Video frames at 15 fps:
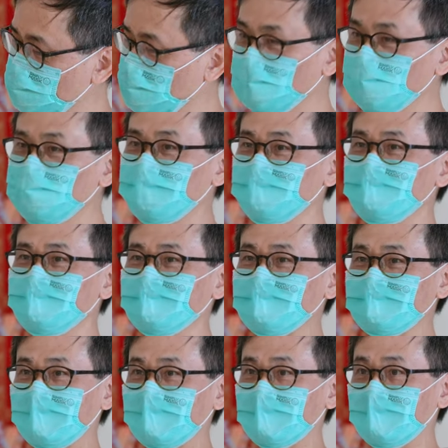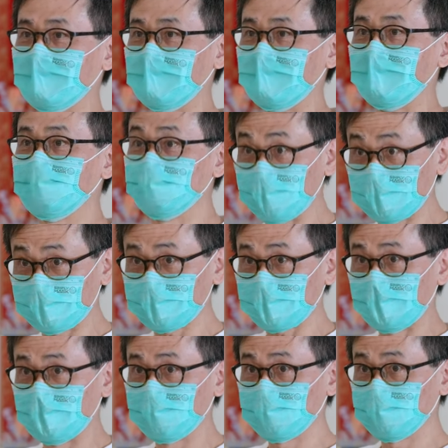see, fixed
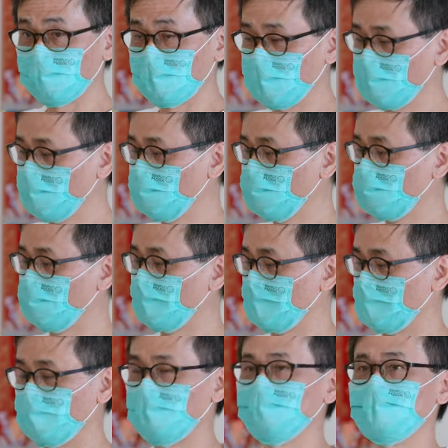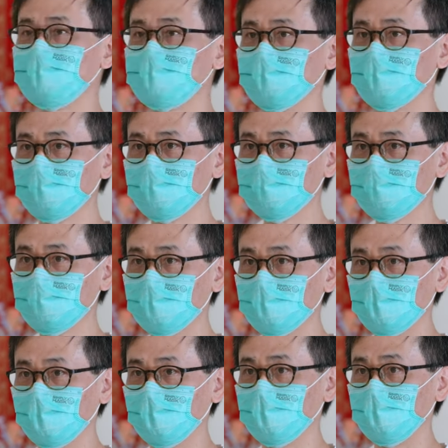into a rubber sole
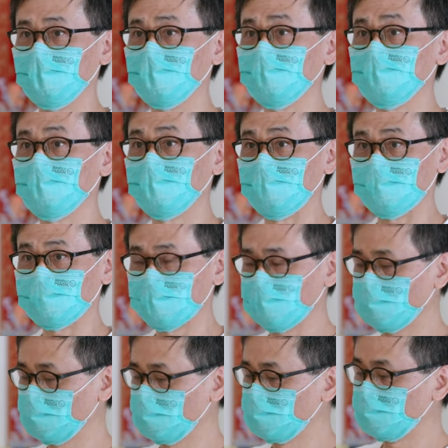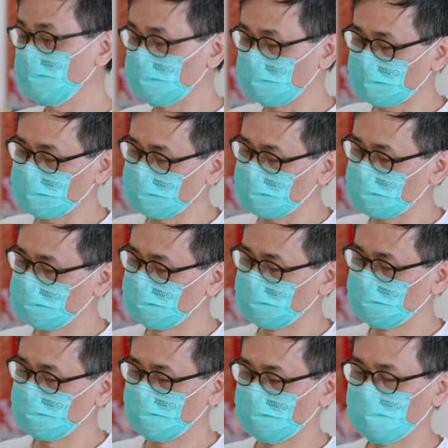or plastic discs,
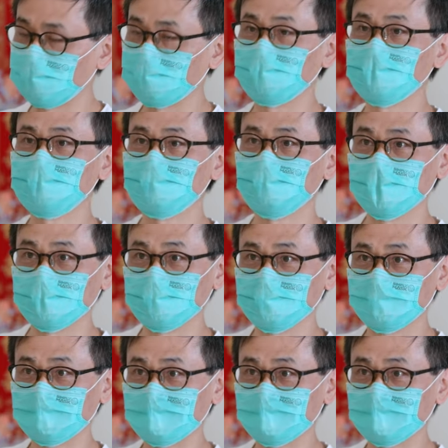like these ones.